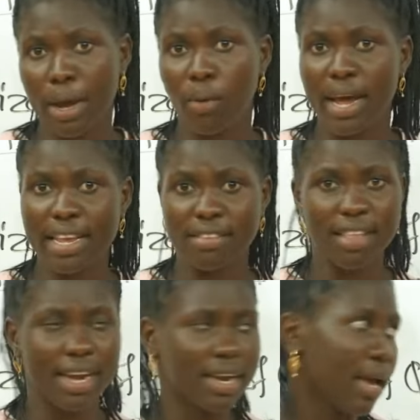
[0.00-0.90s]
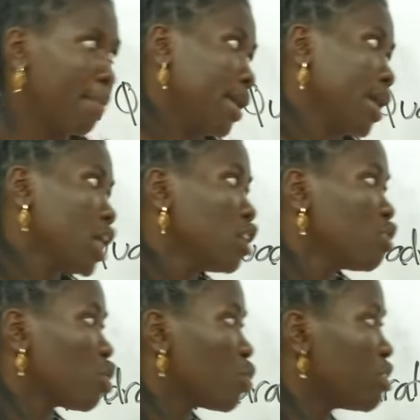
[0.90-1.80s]
by 1 is that number.
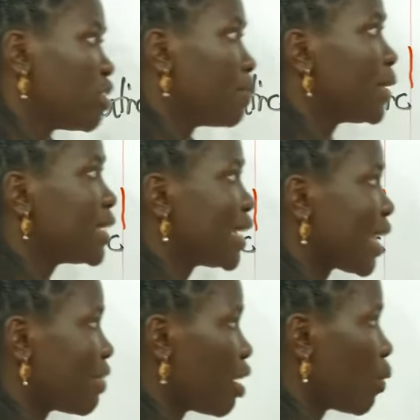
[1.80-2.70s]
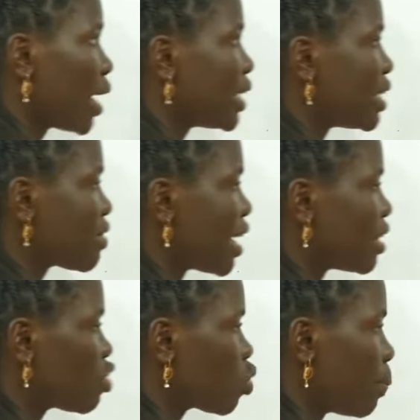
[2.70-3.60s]
So we simply take it the way it is, and
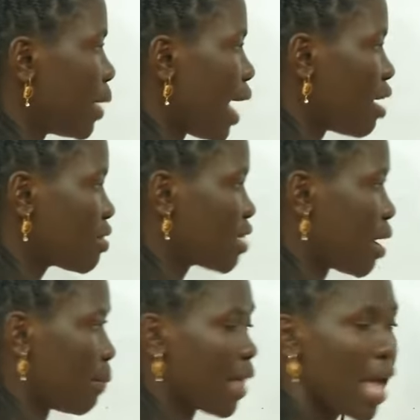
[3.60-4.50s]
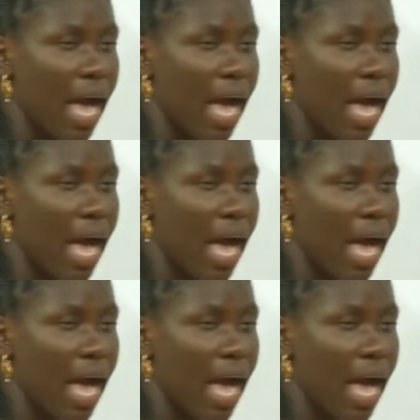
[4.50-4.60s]
this will be our sum.